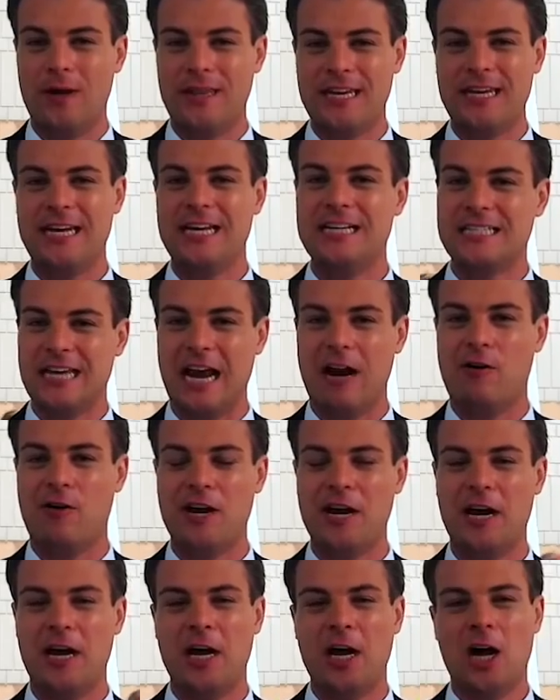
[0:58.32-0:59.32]
within his
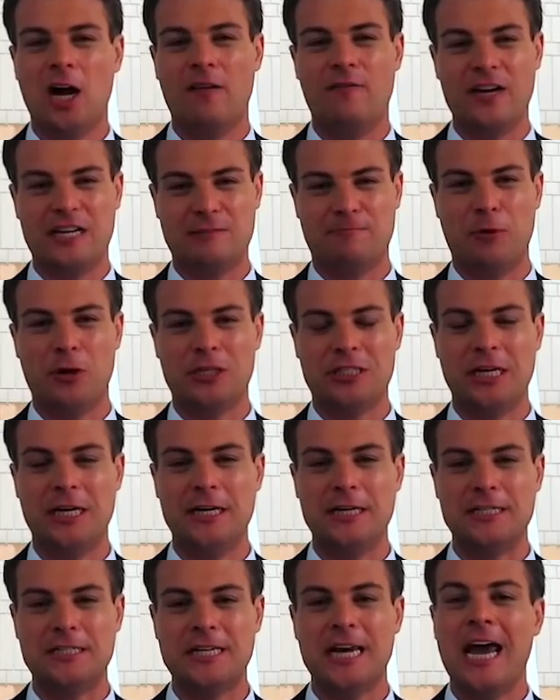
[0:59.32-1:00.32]
area of
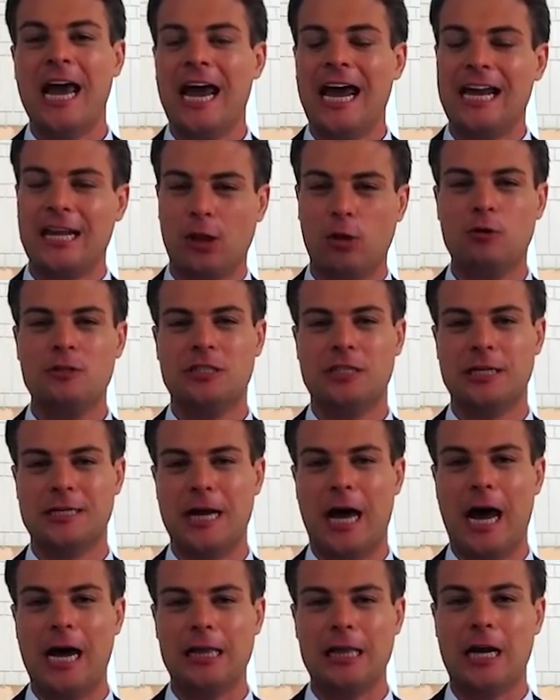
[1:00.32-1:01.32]
expertise. It looks
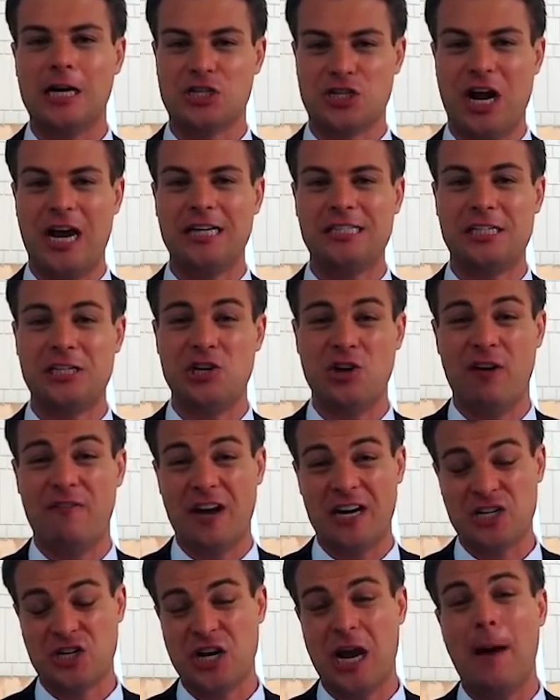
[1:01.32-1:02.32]
today like JCU have
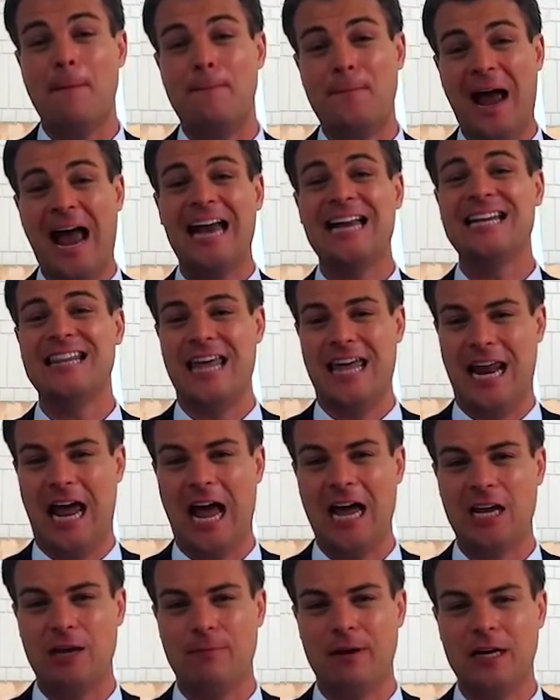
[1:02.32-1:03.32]
actually abandoned that
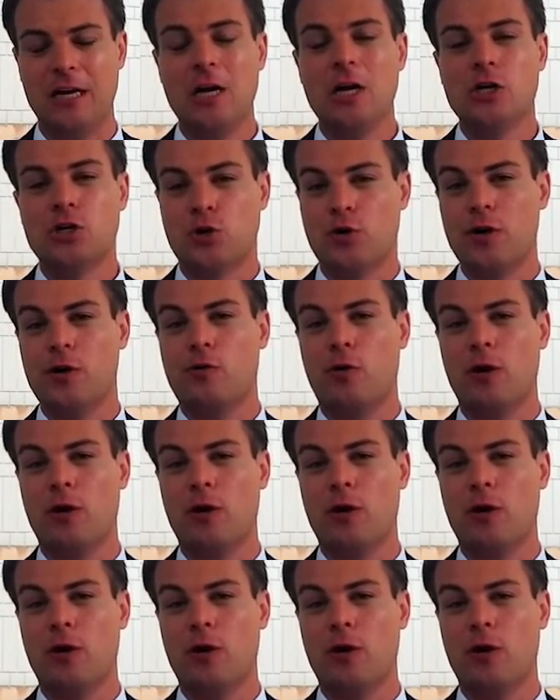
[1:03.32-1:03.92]
argument. During